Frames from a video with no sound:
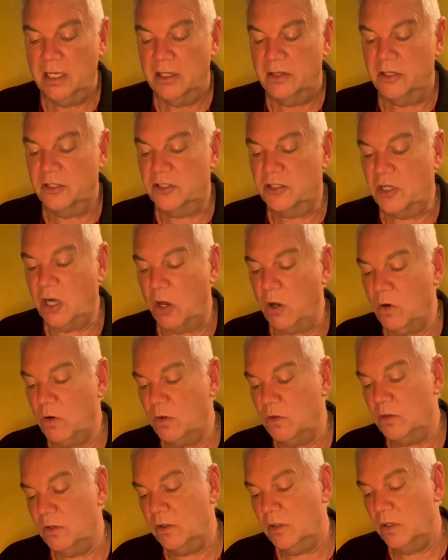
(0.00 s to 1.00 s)
the
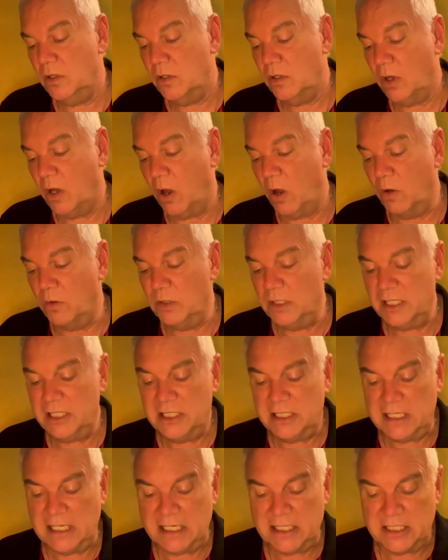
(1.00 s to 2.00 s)
stone only
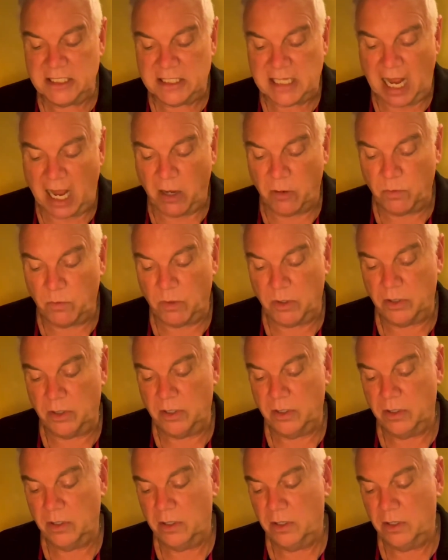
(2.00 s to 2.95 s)
sees downward.